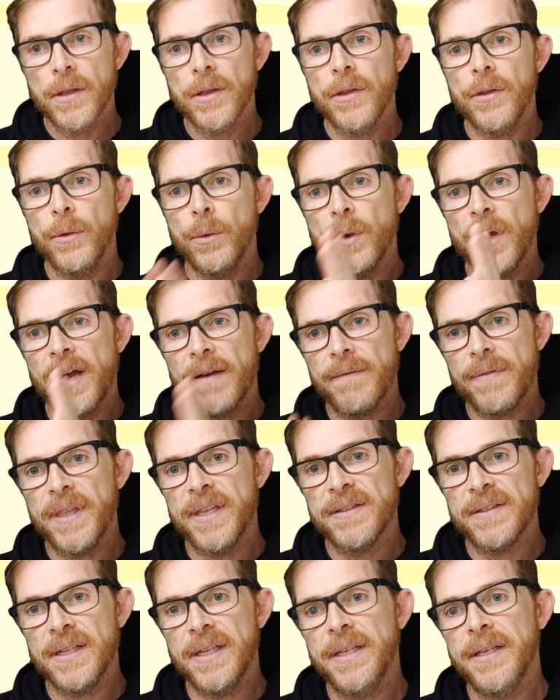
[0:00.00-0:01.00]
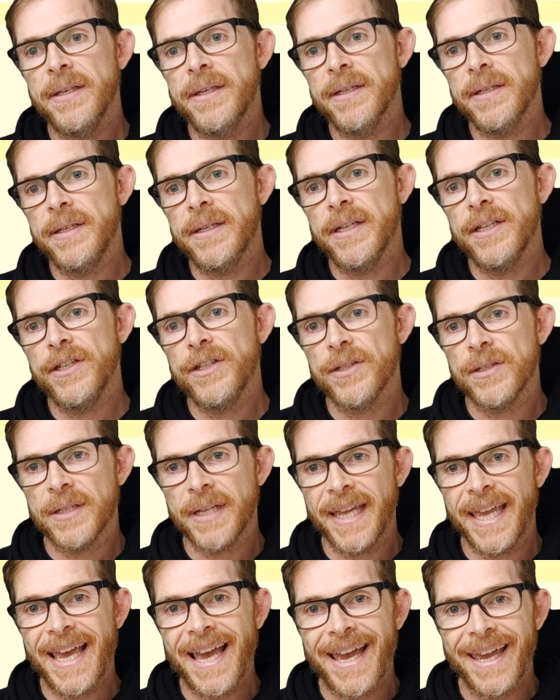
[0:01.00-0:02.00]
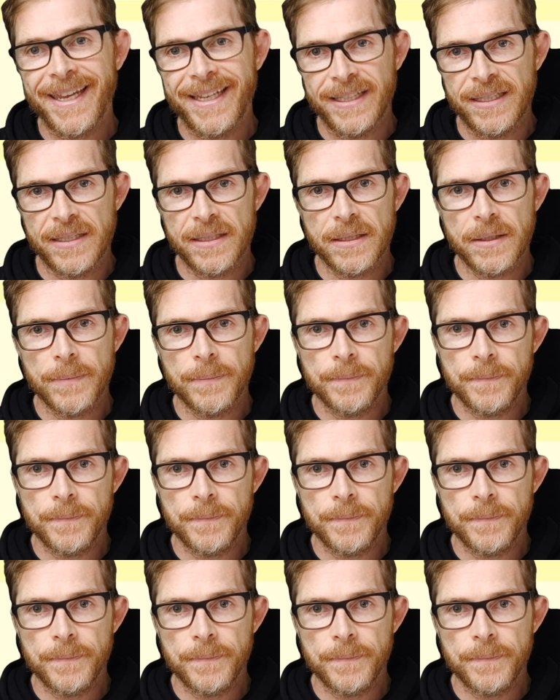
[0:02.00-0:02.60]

you have these indentation guides.